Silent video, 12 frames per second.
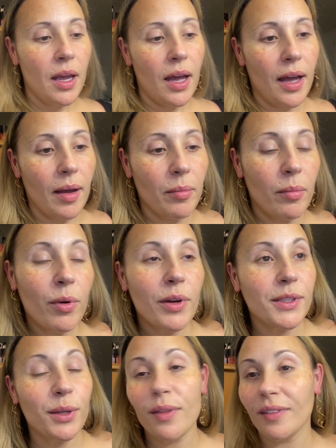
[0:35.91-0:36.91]
more
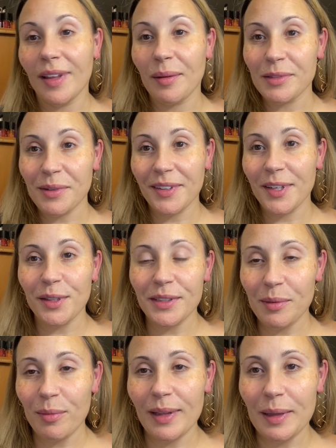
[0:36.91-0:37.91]
so the lips. We're going to do
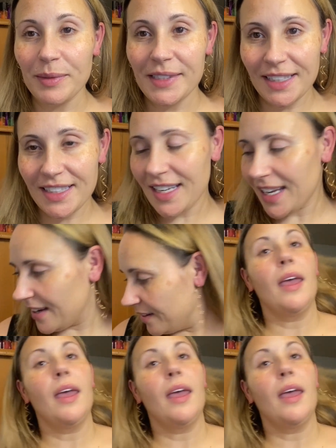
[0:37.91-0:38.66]
some more lipstick today.